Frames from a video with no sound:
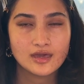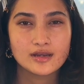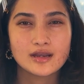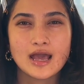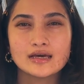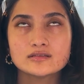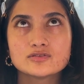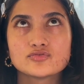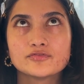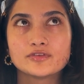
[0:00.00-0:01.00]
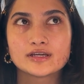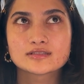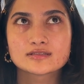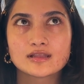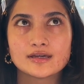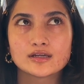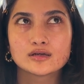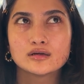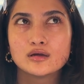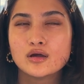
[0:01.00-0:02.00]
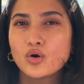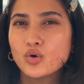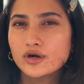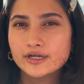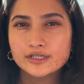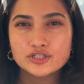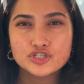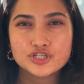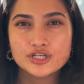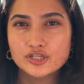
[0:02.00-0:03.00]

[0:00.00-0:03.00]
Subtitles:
It reflects like orange and